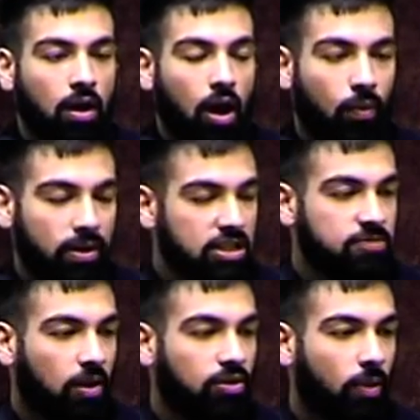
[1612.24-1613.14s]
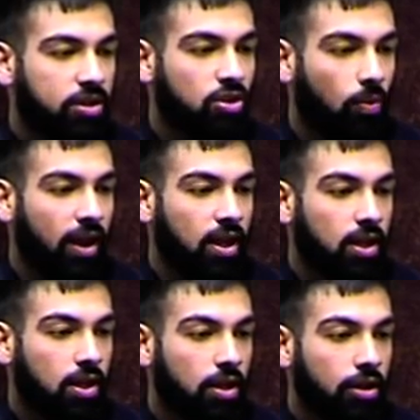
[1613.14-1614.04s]
And when this mother went away,
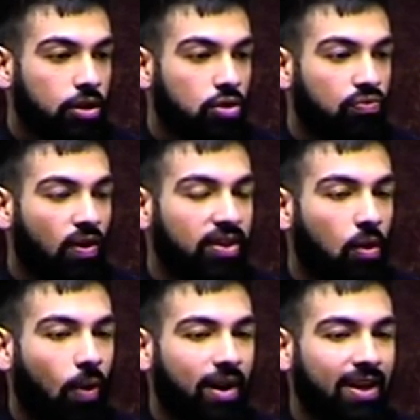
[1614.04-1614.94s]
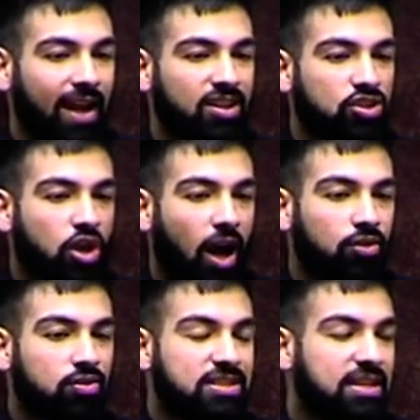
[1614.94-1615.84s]
you find that one day the
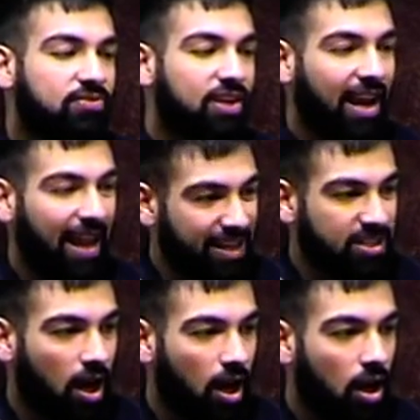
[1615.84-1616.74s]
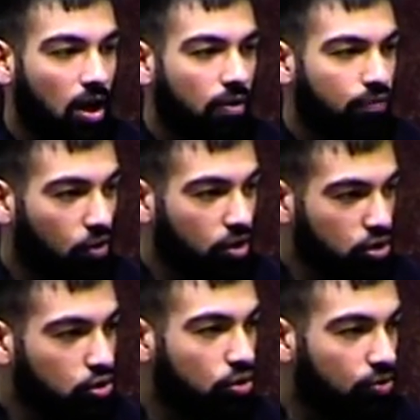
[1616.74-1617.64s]
child received a letter for
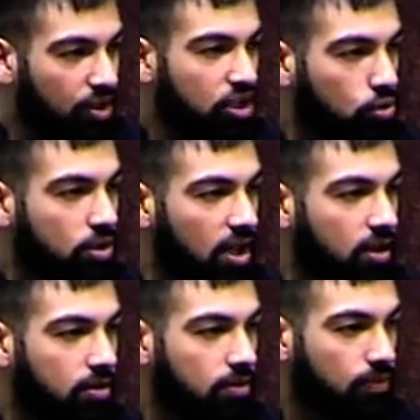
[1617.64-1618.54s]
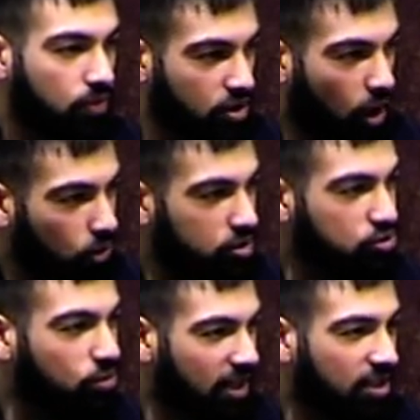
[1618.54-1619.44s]
a reunion for the old
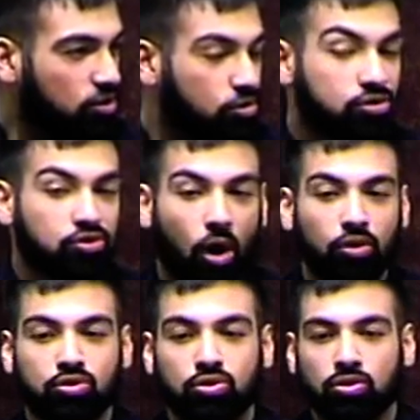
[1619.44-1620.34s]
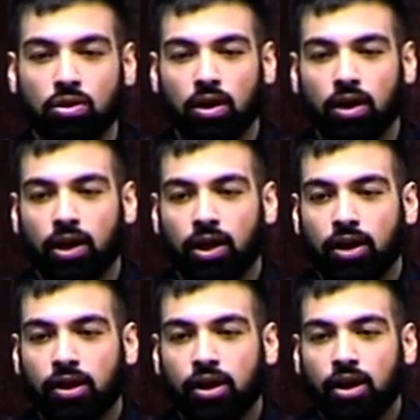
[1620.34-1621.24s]
school that he used to go to.
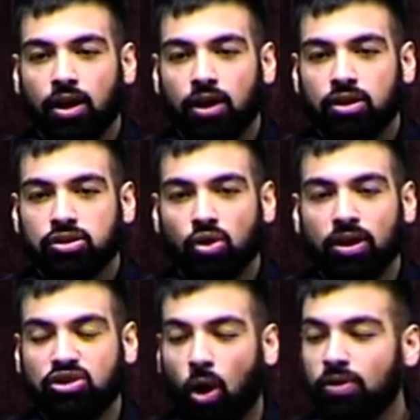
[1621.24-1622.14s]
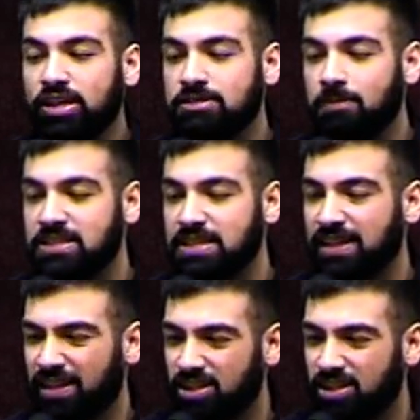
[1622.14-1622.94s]
So he told his missus that